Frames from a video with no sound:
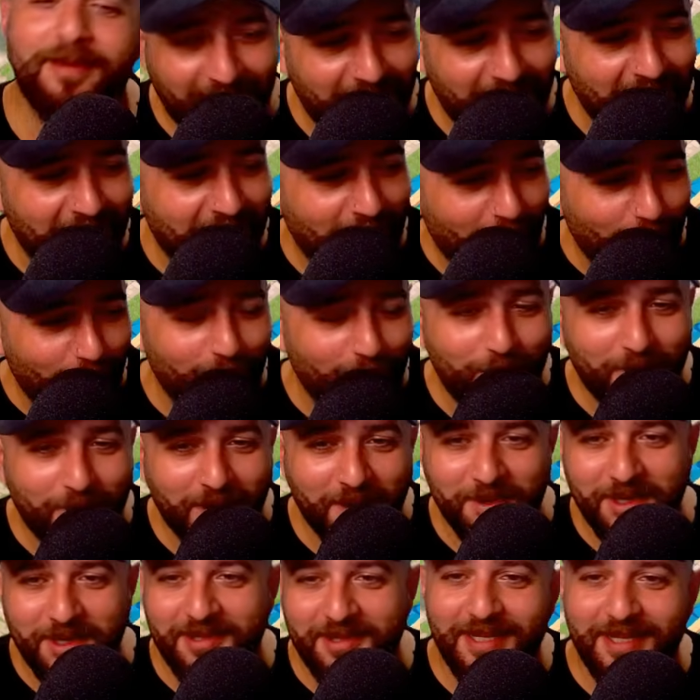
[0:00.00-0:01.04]
I hope.
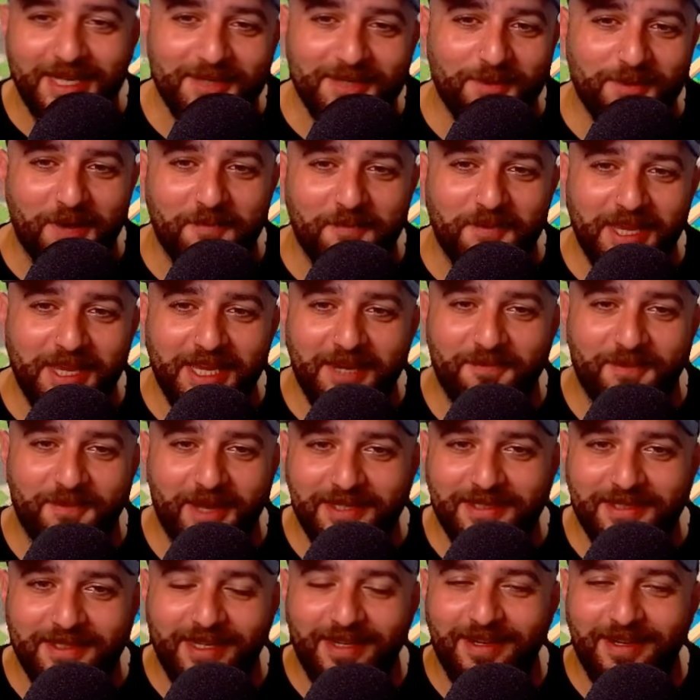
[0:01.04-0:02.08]
I mean, that's why we
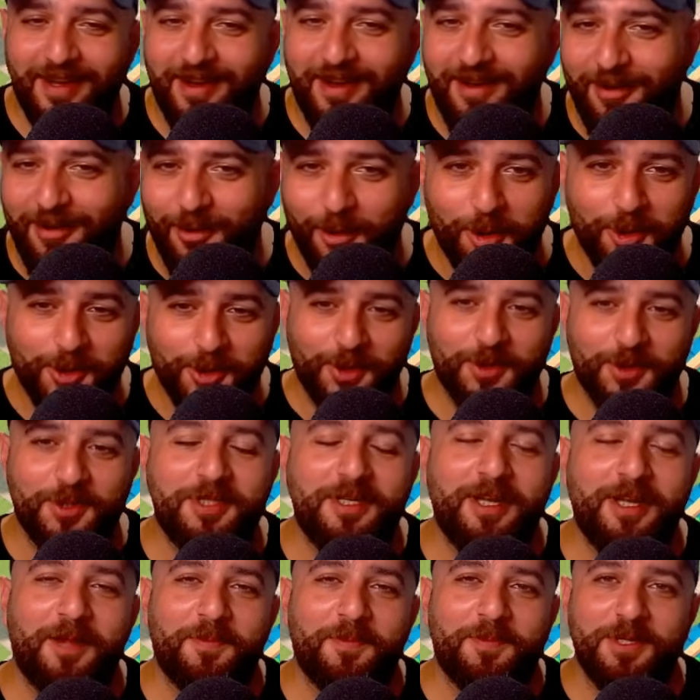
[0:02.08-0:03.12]
invested all those
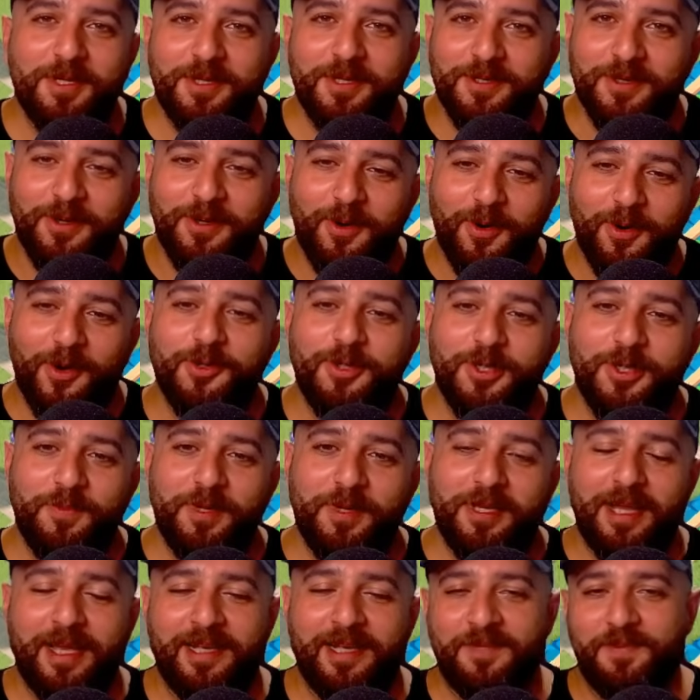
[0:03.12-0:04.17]
sculptures to Ho Chu
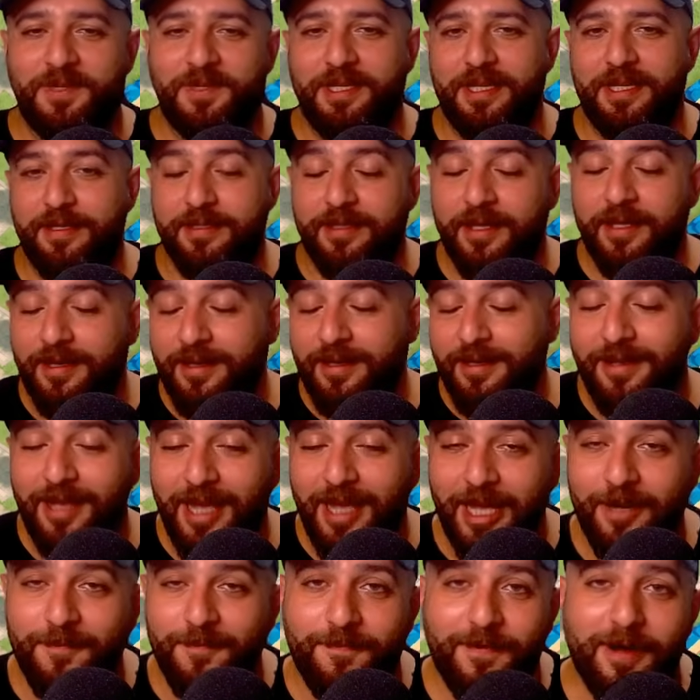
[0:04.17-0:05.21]
Bing expertise
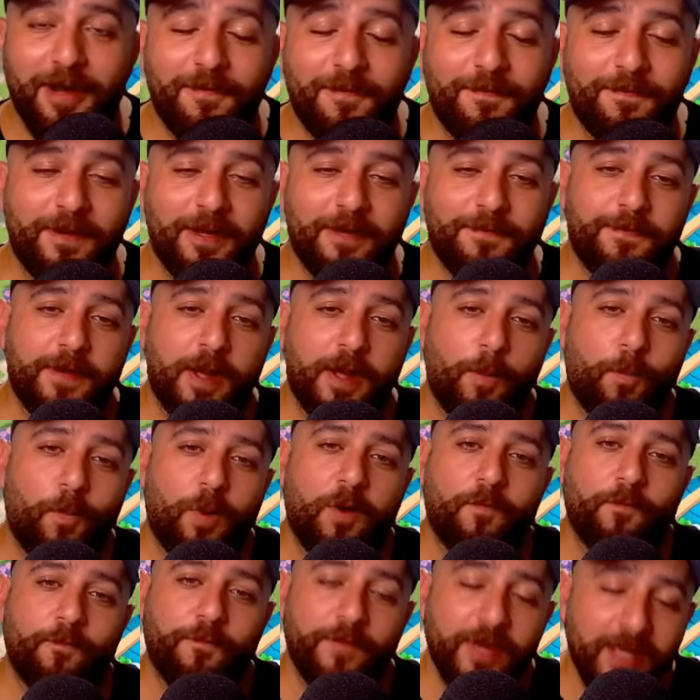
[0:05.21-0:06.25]
and
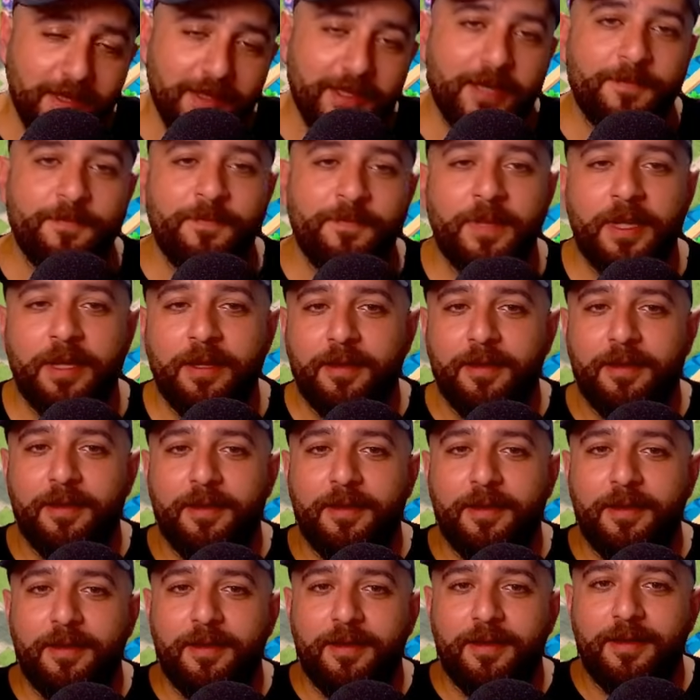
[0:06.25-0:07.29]
5551 William.
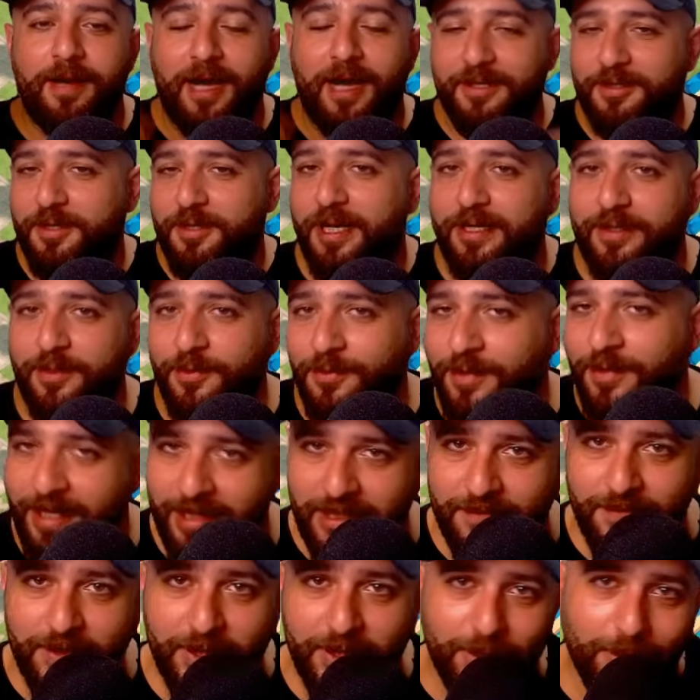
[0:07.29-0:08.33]
I'll see you guys on the
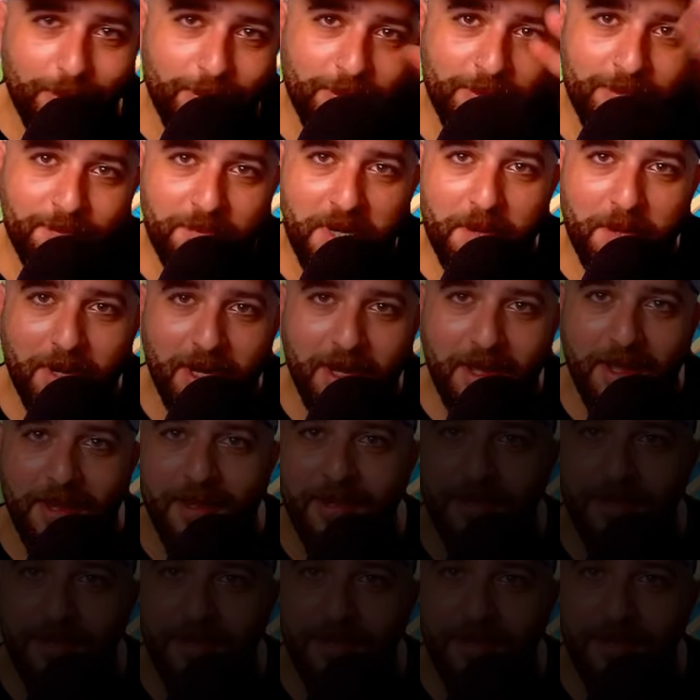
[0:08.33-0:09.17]
next video. Bye bye.